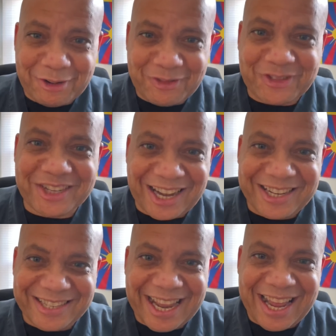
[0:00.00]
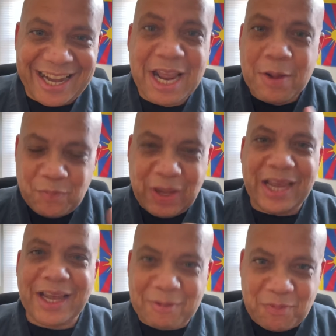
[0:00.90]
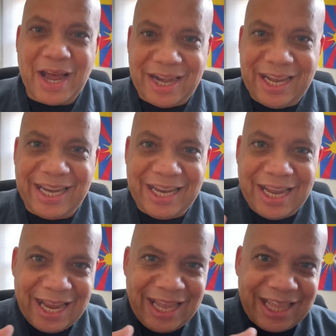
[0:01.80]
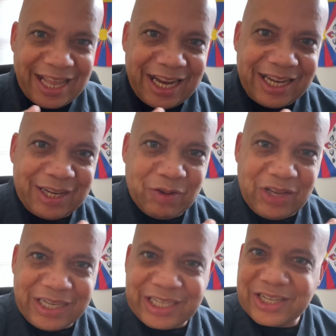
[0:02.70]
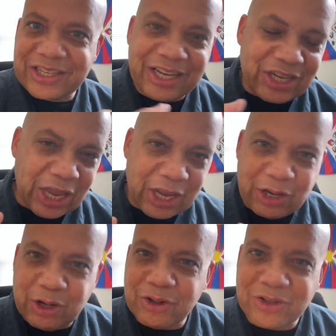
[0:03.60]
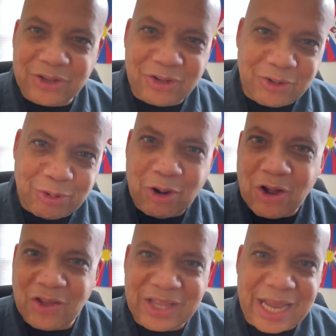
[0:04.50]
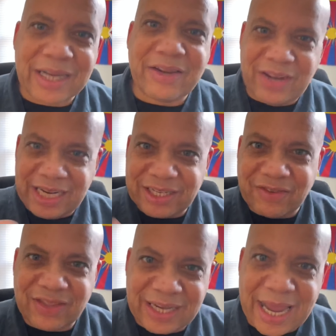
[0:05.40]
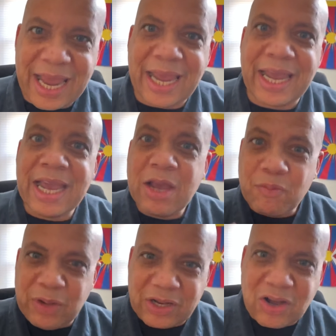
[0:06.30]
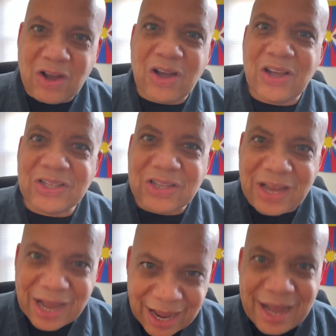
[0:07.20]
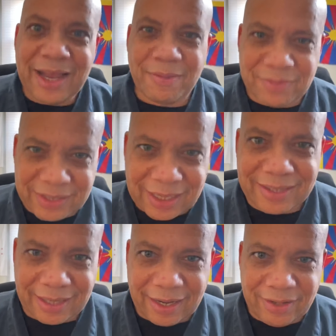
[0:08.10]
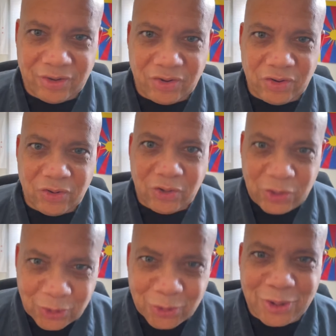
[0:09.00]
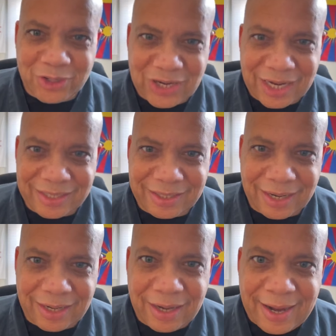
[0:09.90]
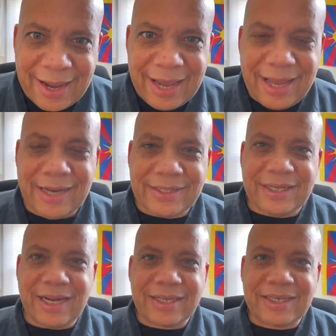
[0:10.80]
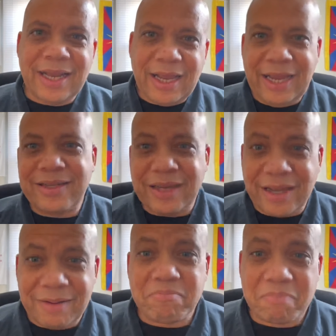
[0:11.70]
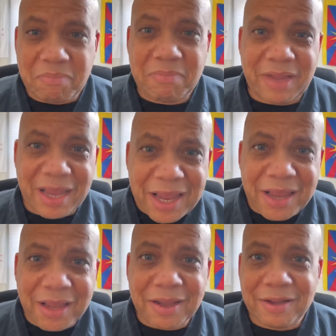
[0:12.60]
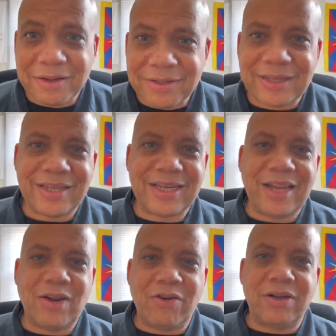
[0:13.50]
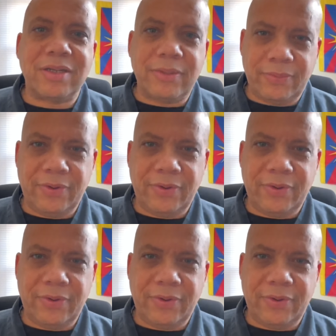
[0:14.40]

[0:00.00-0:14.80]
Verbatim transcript: of Zazen being embodied. And then it, it just continues through all the activities of the day because I am Zazen. You are Zazen. And it's just, is it eh, Zazen or is it